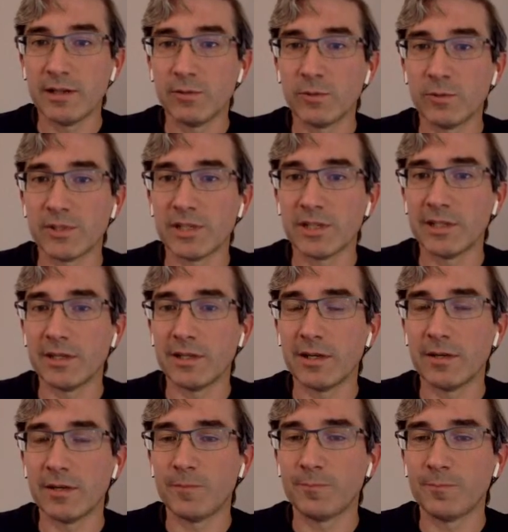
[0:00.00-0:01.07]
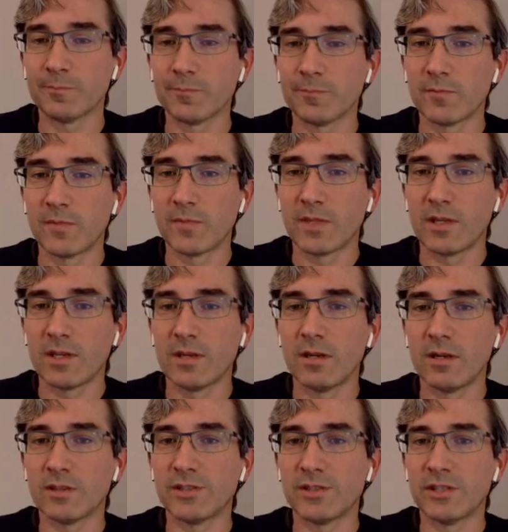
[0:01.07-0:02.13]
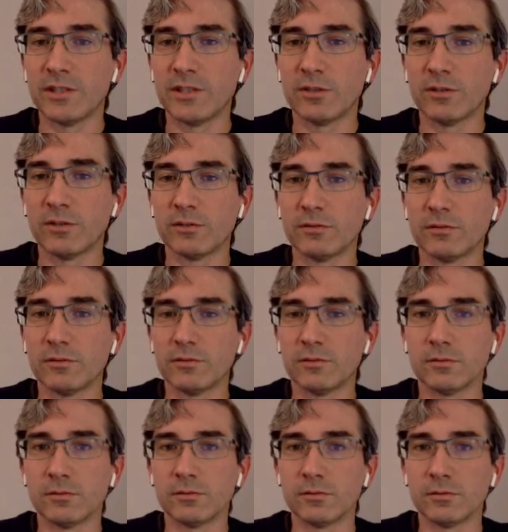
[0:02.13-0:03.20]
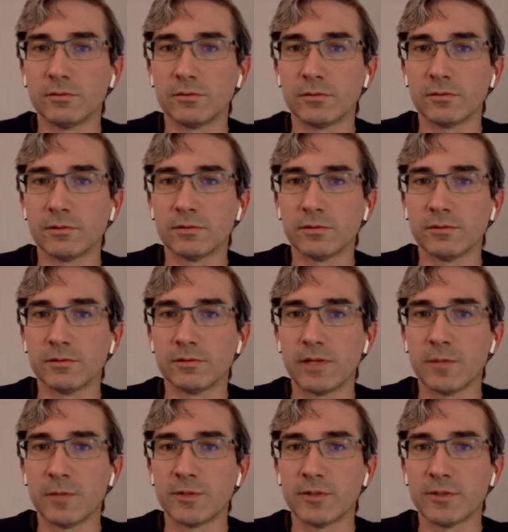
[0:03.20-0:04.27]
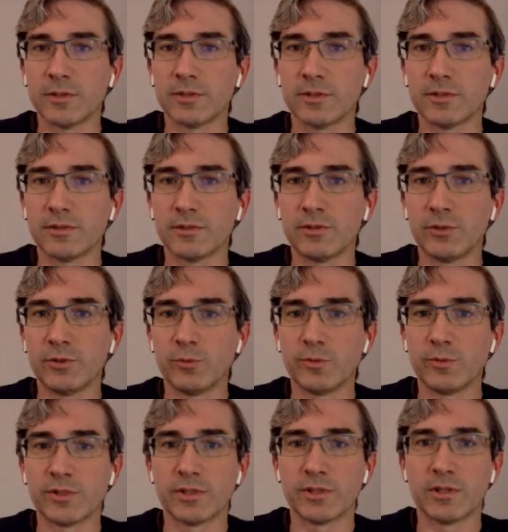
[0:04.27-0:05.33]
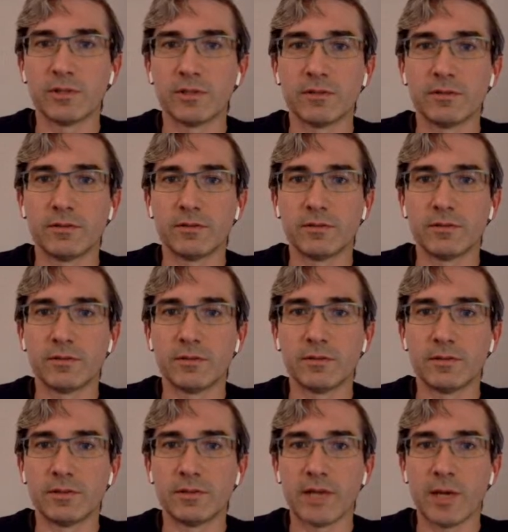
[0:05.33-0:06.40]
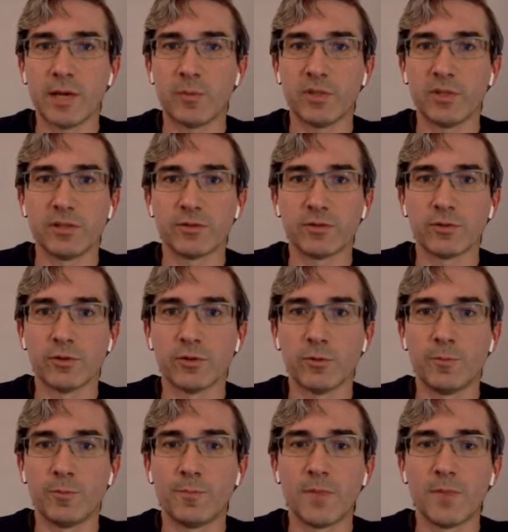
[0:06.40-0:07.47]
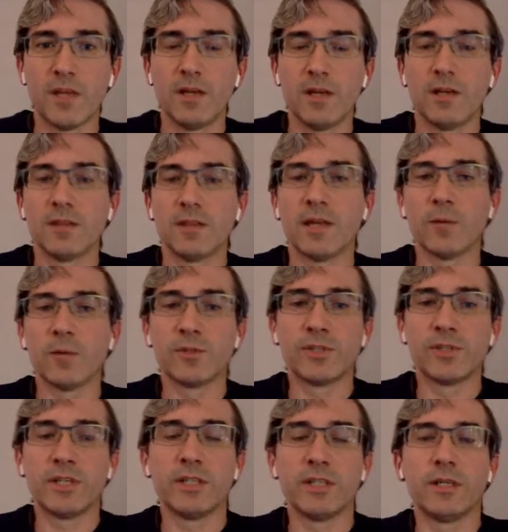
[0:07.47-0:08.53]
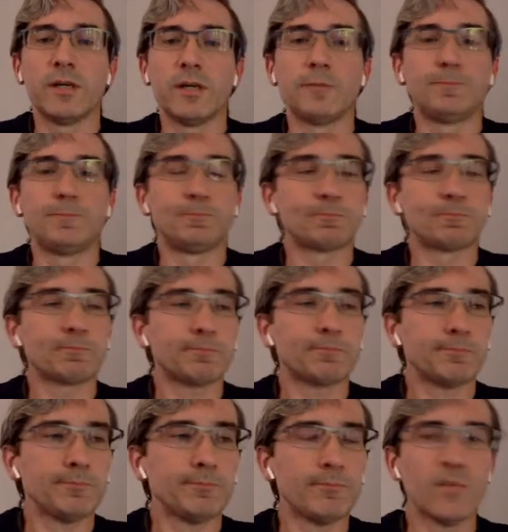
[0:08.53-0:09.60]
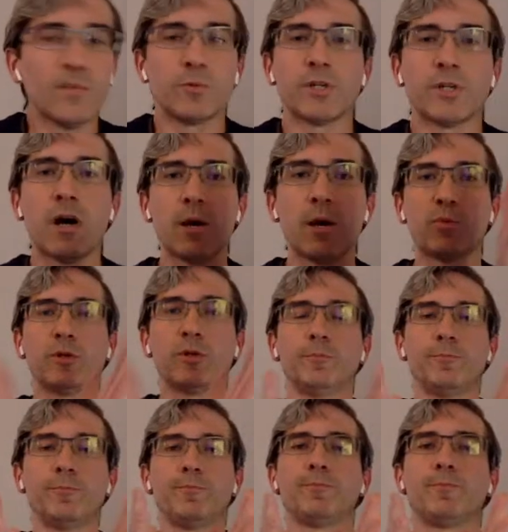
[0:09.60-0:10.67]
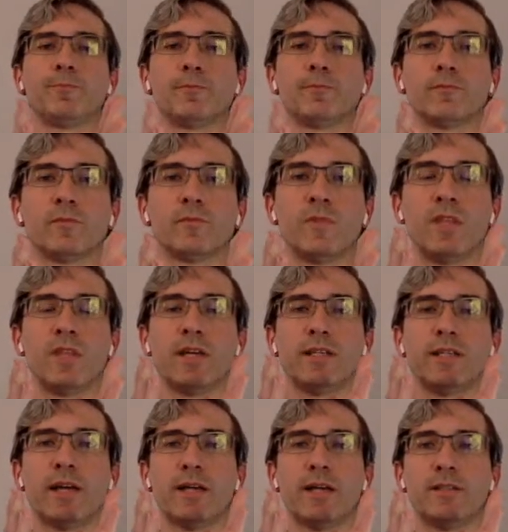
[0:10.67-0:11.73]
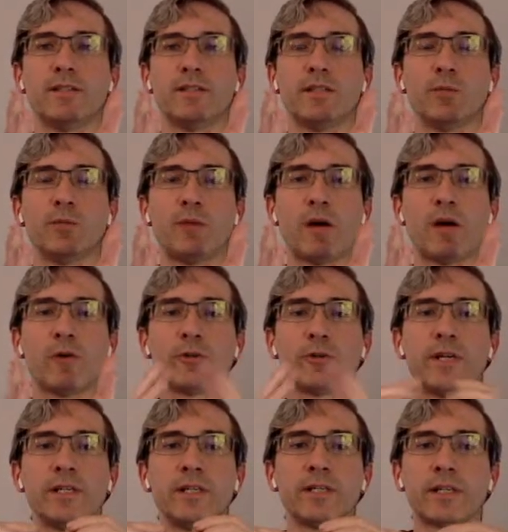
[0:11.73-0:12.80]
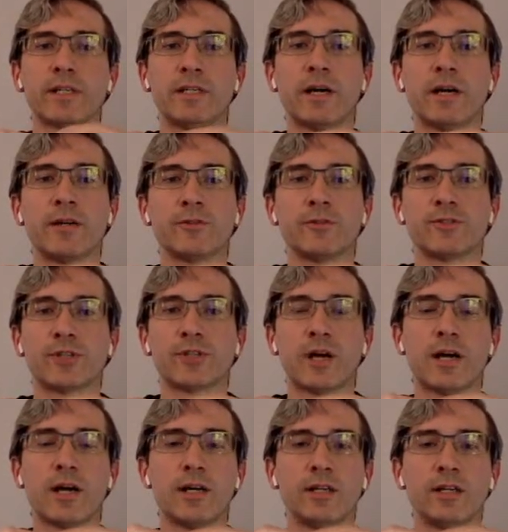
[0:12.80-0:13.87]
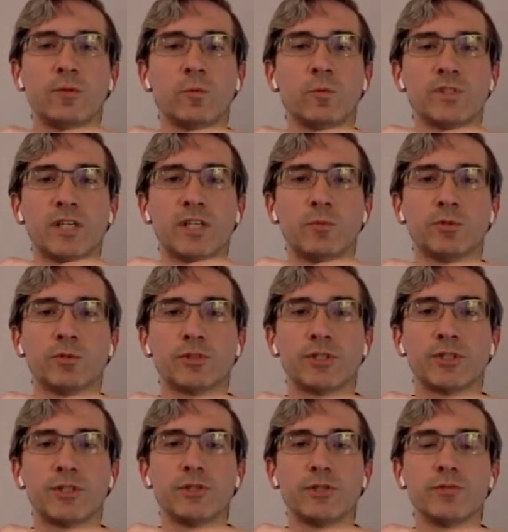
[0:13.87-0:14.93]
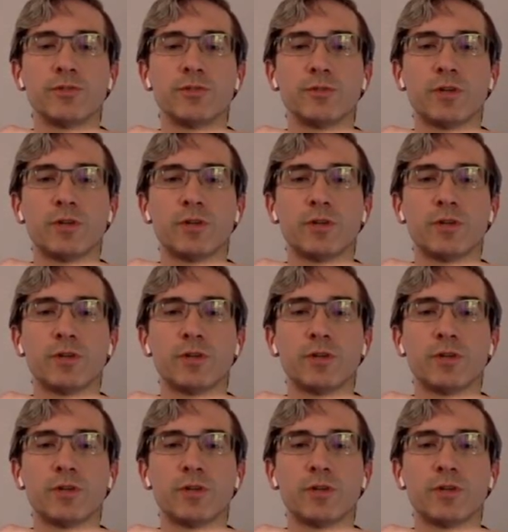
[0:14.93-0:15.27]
was a steel. I'm sorry, this zoom is not happy in Chrome. That was it was a hopper that had steel powder in it, and Iron Sky was able to use